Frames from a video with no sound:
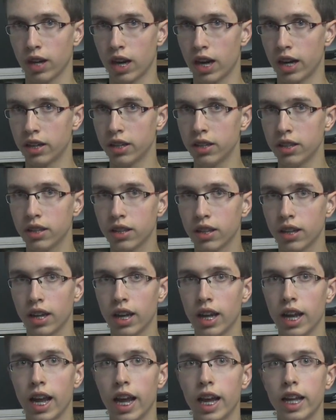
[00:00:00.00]
current,
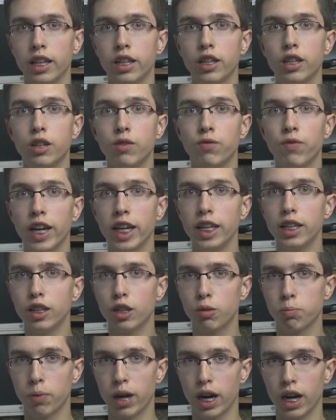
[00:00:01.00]
and the
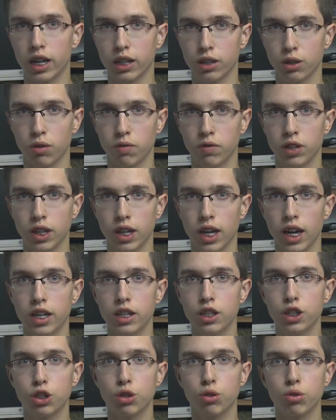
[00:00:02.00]
remainder part of the
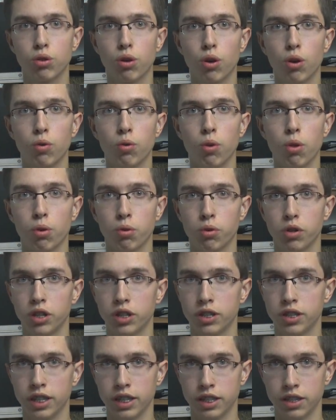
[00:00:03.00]
current should go through
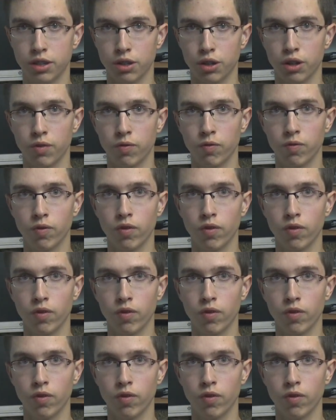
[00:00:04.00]
a resistor.